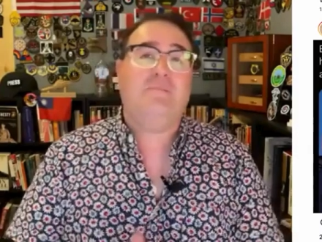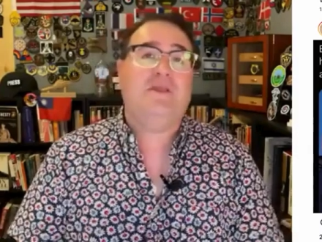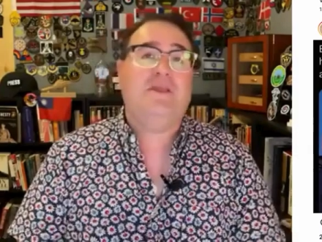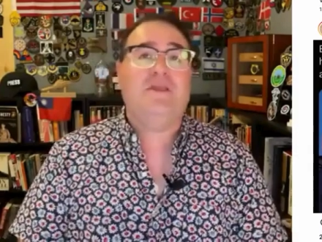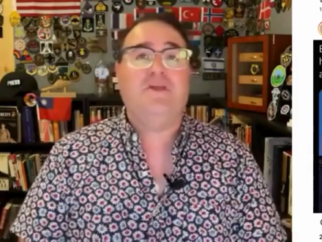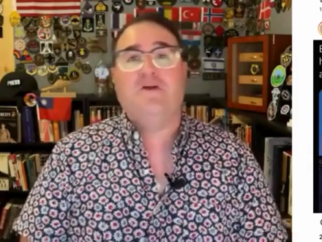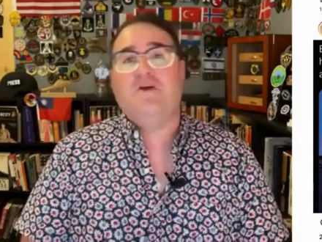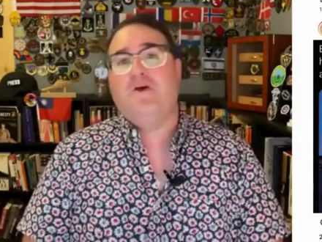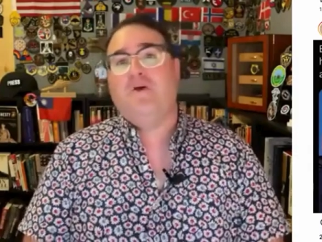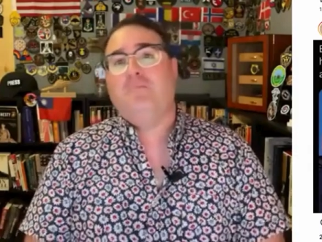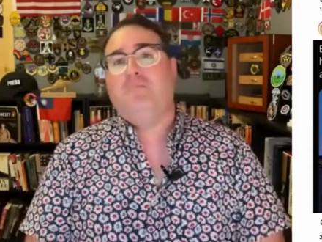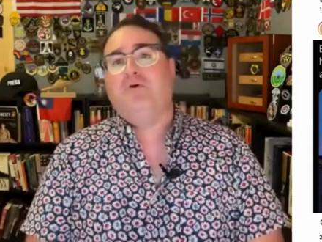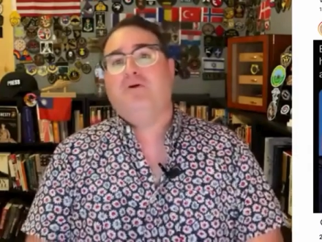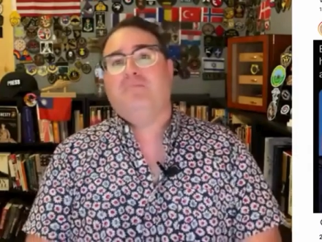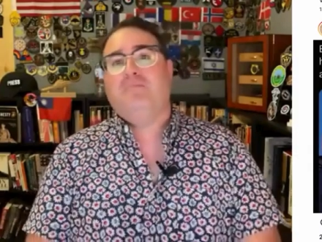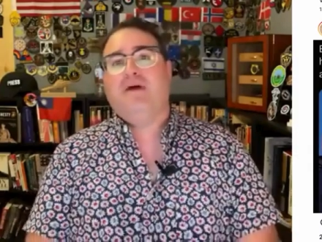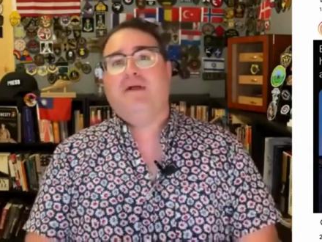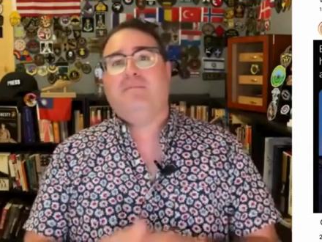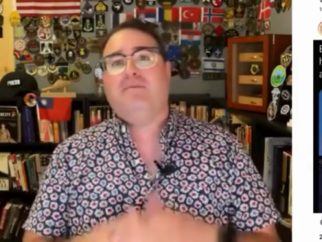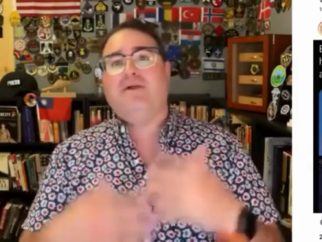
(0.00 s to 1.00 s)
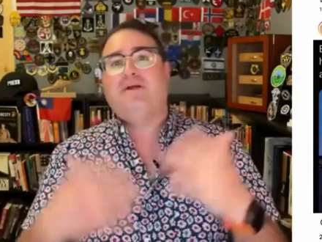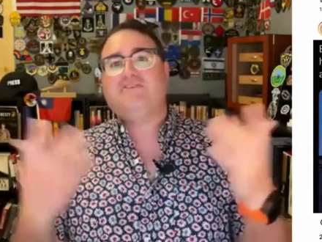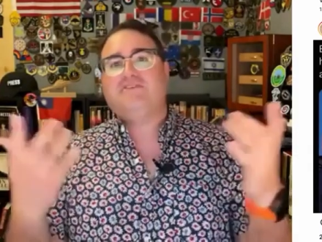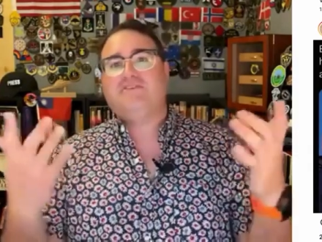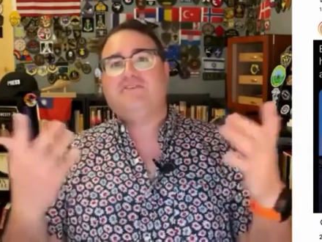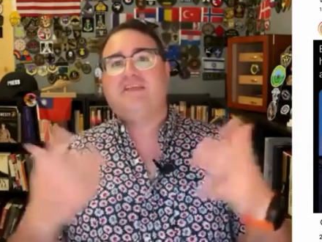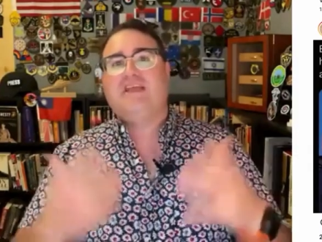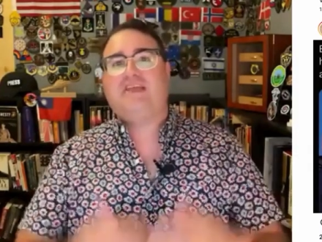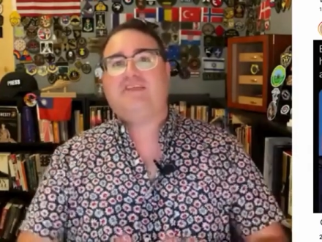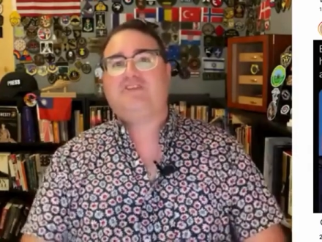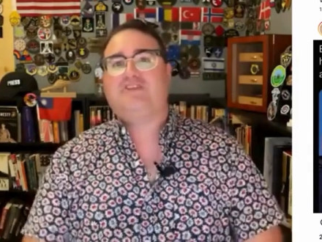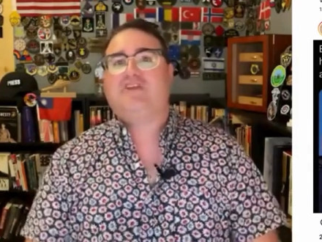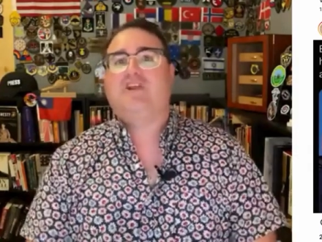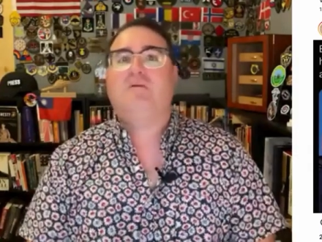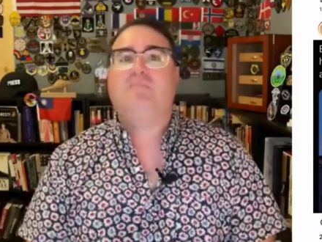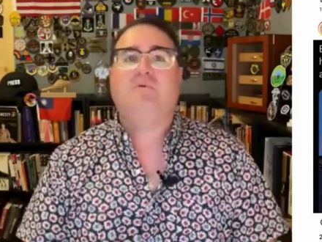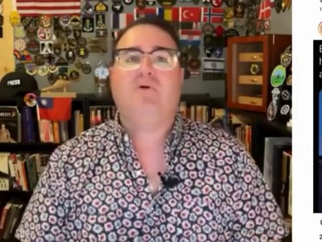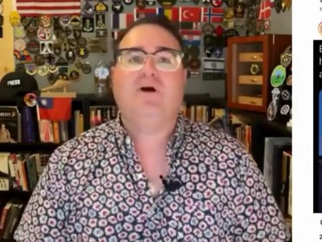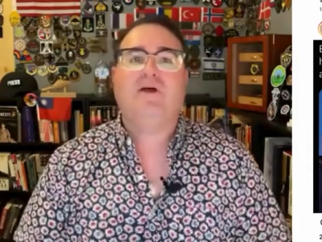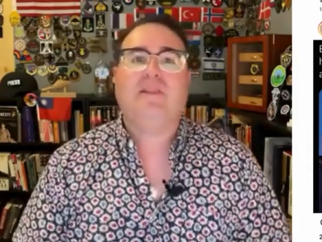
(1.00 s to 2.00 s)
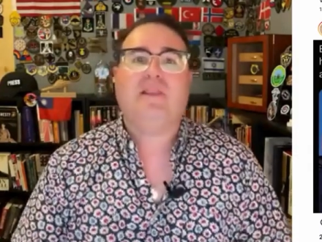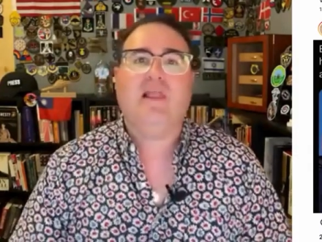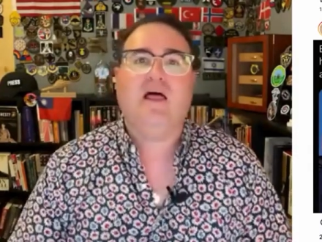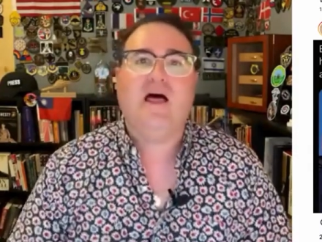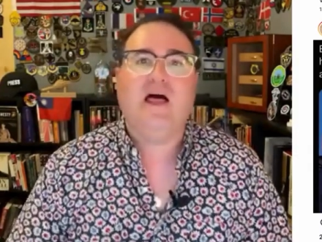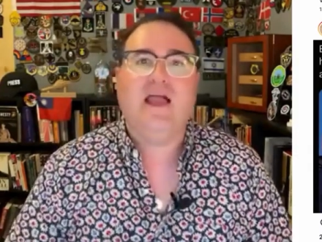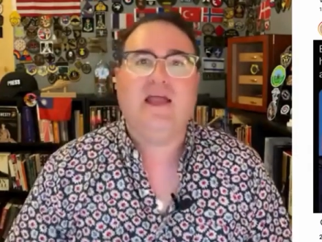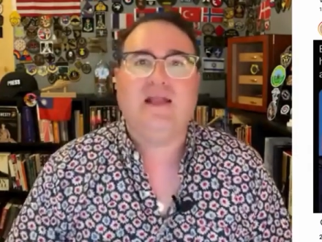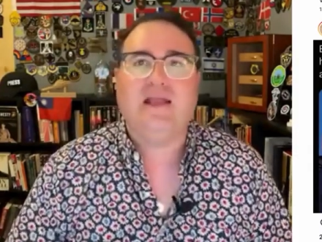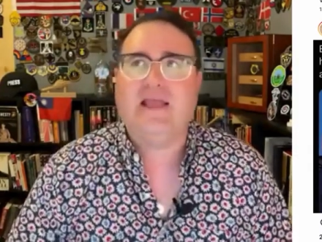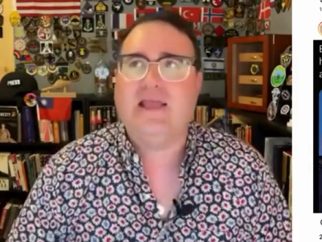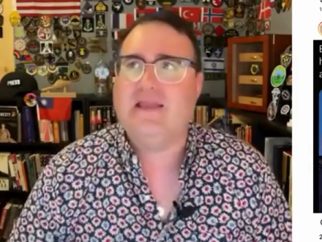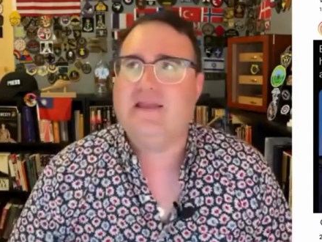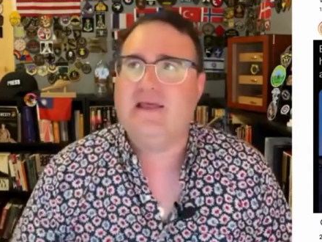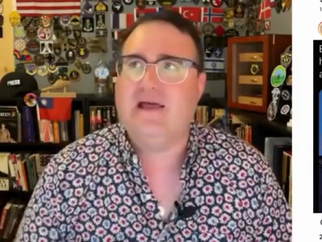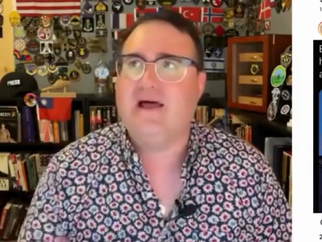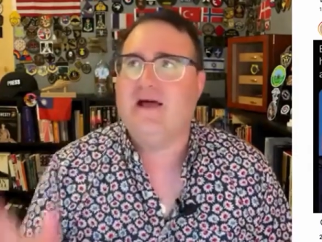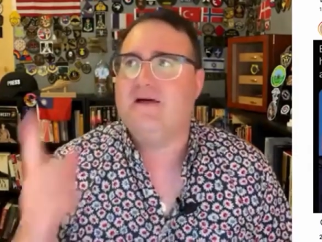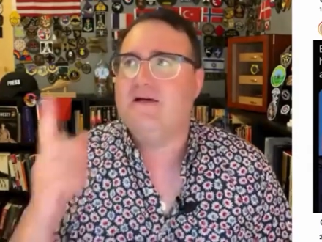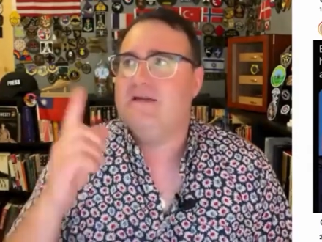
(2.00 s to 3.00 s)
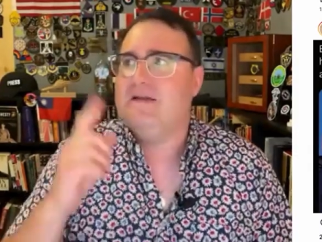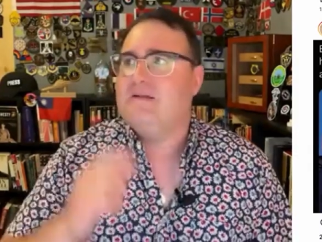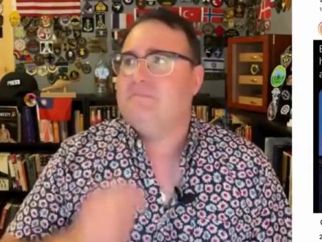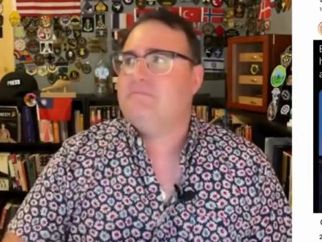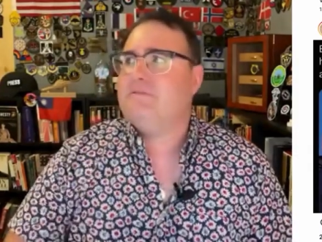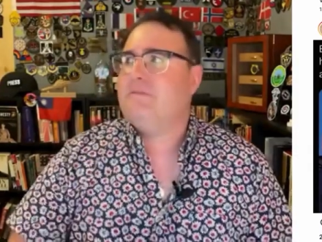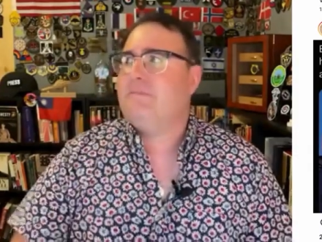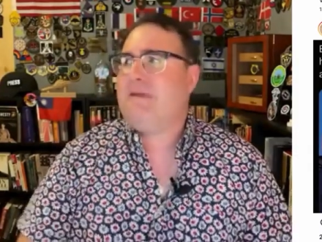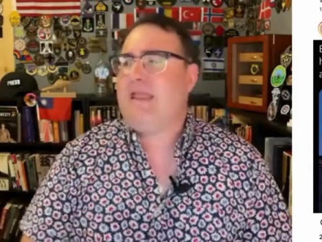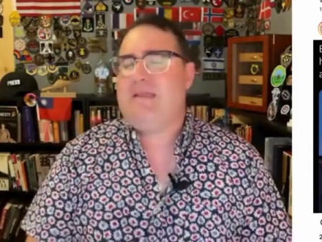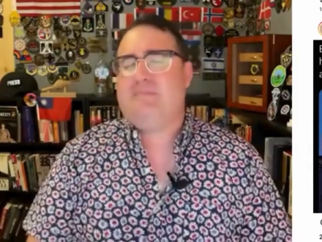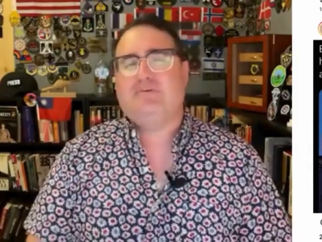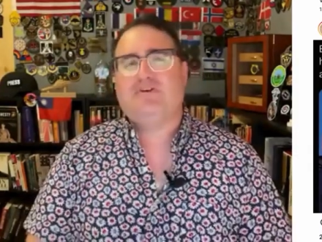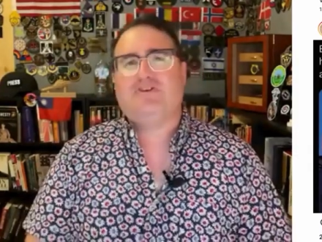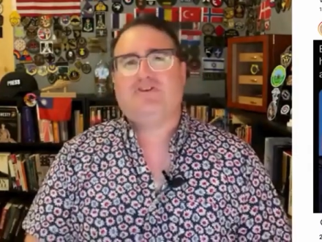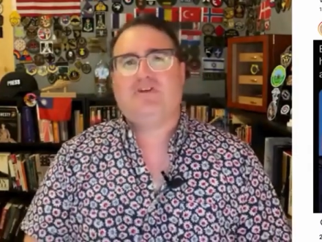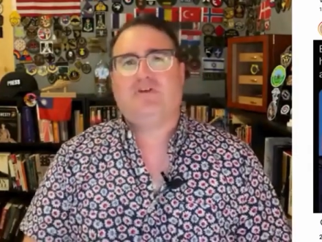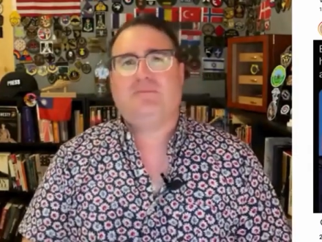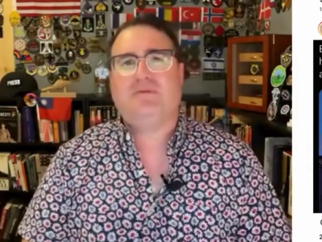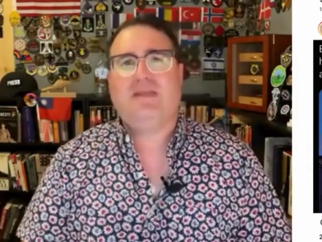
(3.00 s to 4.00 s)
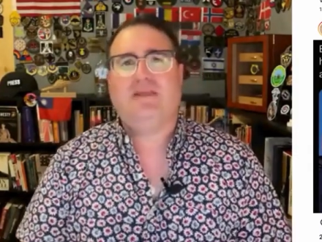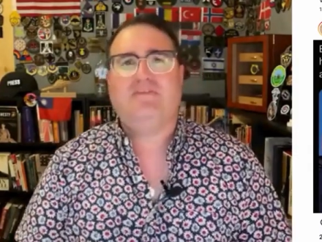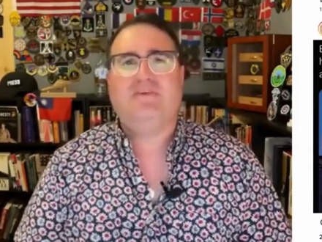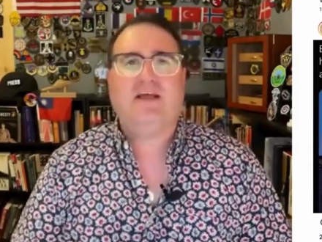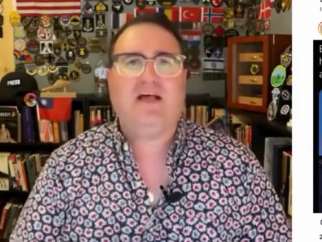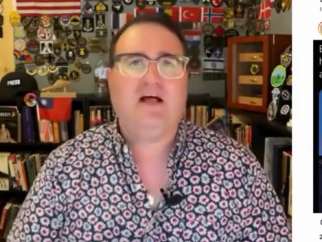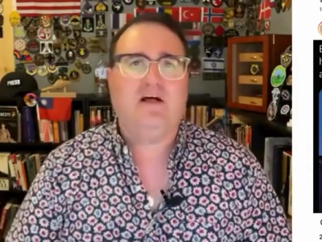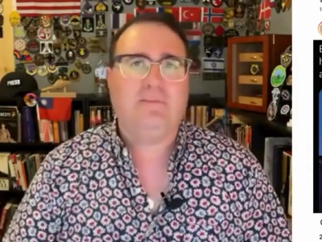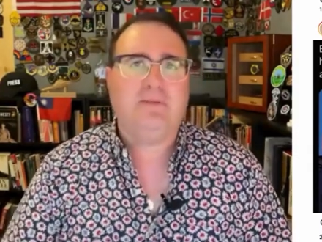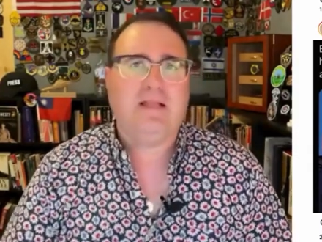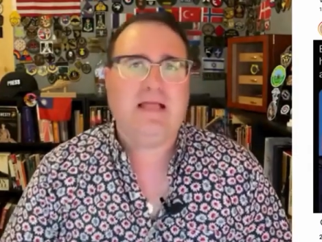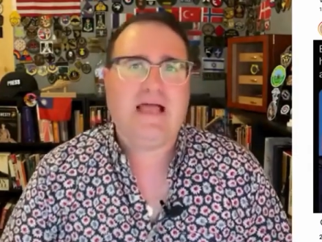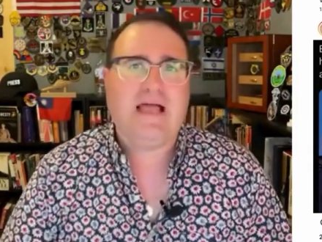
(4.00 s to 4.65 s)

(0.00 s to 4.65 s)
me put my presentation up online. And the paper should be available